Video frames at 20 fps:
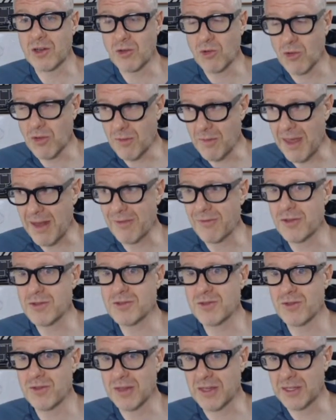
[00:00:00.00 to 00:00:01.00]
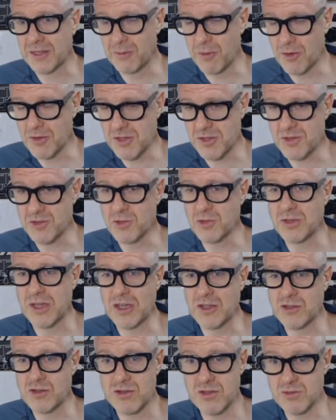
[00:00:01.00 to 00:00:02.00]
to do the manifesto thing anymore, because it's too
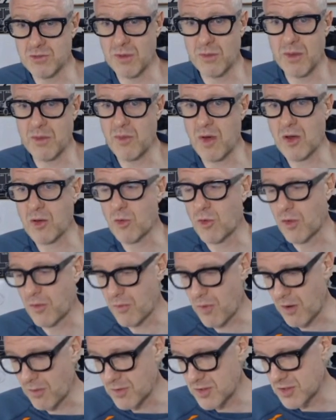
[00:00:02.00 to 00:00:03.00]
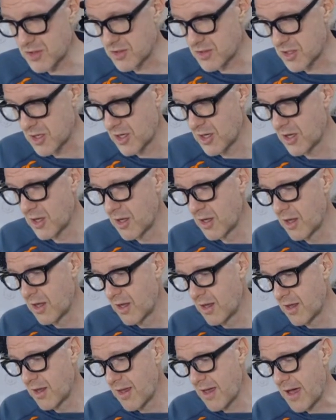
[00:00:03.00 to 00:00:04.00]
dangerous when we break all the promises.
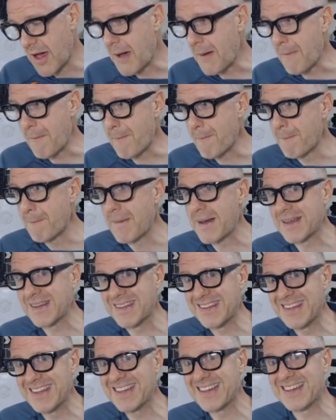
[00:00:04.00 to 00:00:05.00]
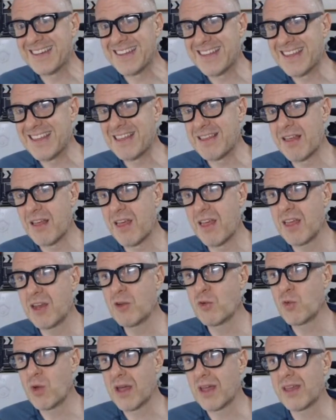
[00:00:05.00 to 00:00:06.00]
But yeah, in
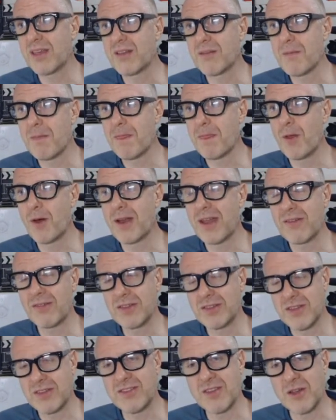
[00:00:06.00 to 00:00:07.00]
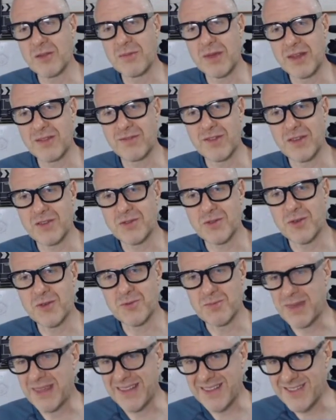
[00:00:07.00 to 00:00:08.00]
a way, not having detailed manifestos
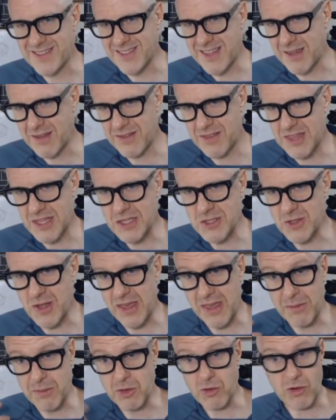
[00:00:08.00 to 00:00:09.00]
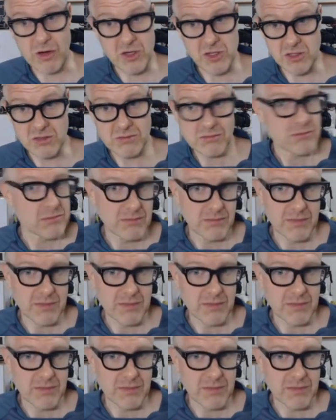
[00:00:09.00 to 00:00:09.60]
means that things like immigration,